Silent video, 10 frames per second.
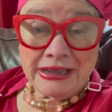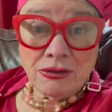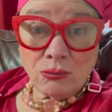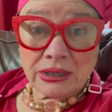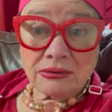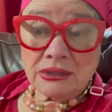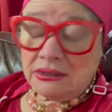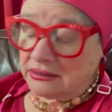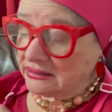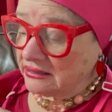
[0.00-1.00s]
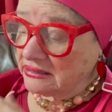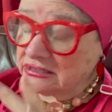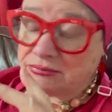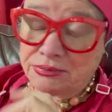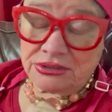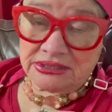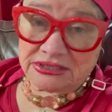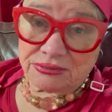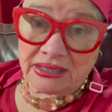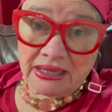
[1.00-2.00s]
Well, let's put it
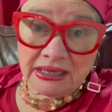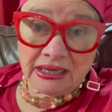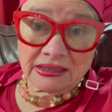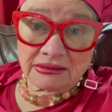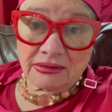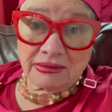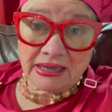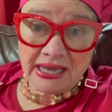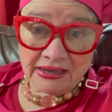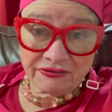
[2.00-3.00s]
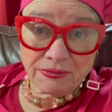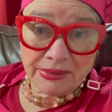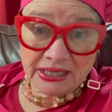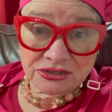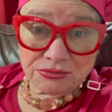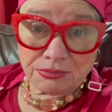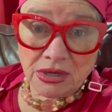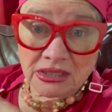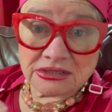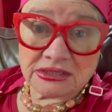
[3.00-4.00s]
this way. I got a half a batch
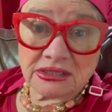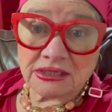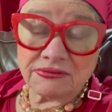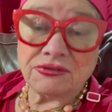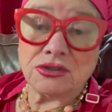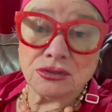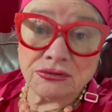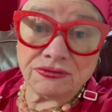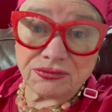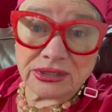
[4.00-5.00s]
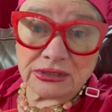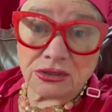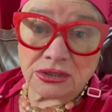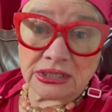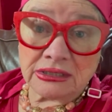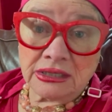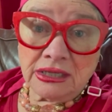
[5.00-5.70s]
box of gluten-free cookie